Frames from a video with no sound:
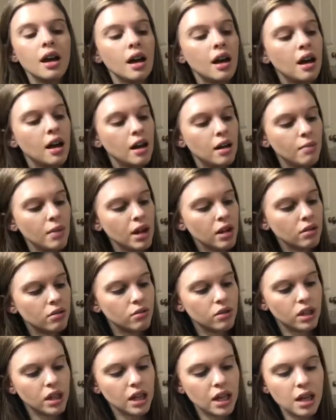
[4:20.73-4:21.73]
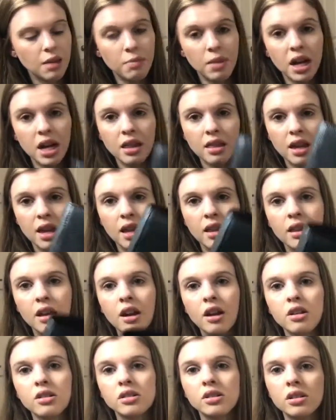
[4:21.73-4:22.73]
I don't really keep anything in
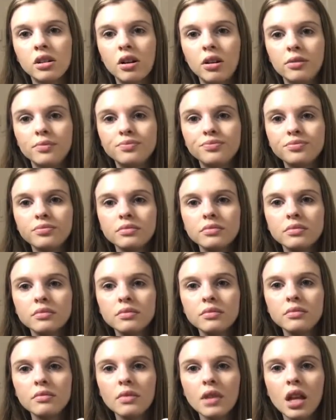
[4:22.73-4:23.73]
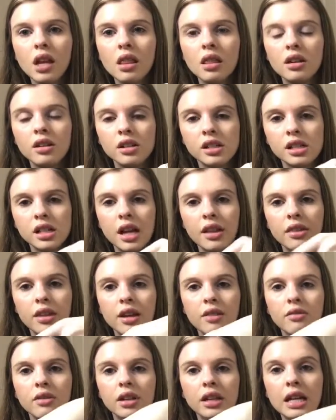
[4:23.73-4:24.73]
there, so there's
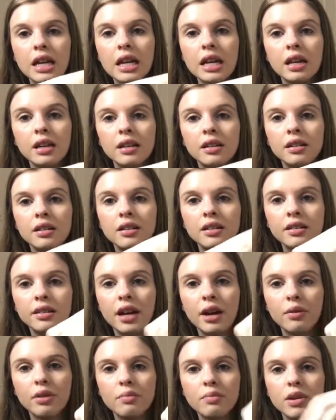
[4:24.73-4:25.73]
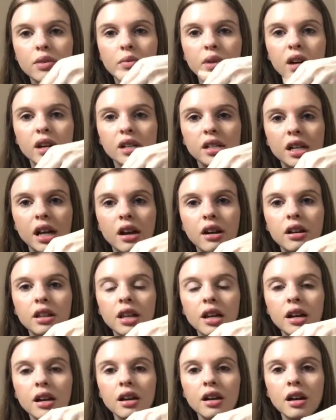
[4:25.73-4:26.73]
nothing really that would be wear and tear in
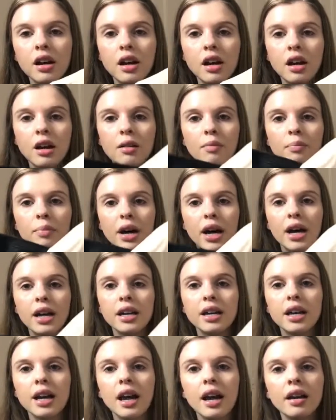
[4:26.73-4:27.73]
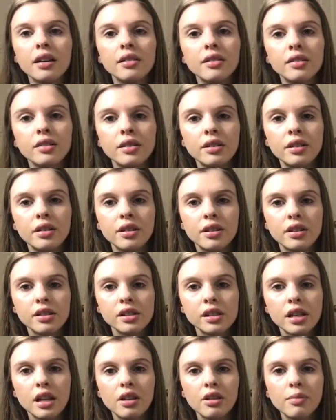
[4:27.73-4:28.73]
there, but yeah. There's
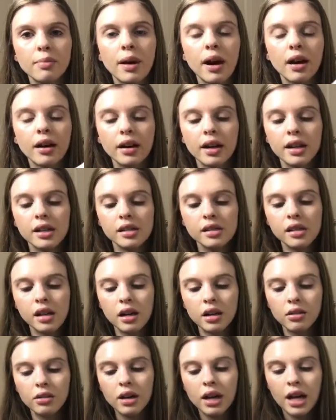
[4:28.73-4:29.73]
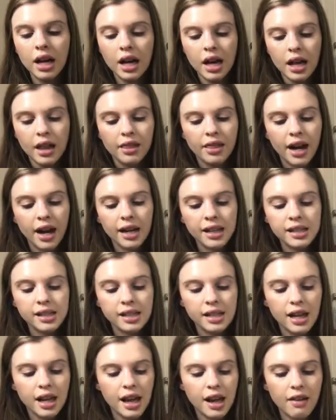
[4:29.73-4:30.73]
another pocket. So that's
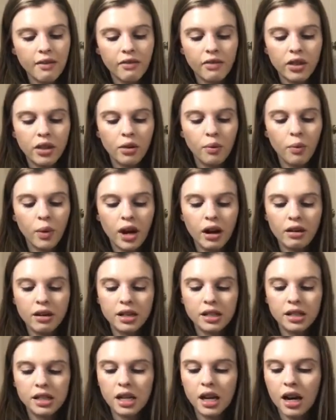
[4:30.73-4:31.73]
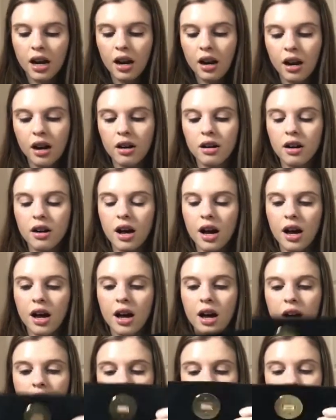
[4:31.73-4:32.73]
it for the wear and tear.
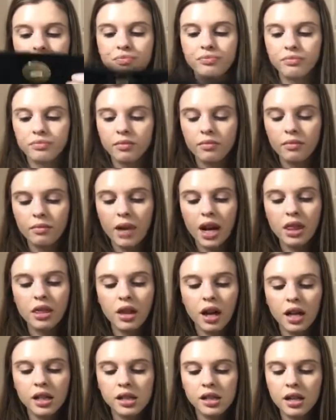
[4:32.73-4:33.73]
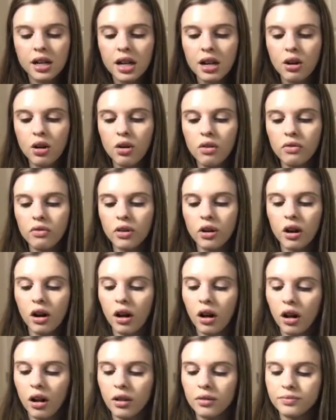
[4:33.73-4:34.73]
My thoughts on it
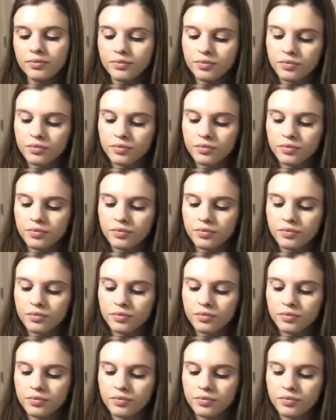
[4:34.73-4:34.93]
overall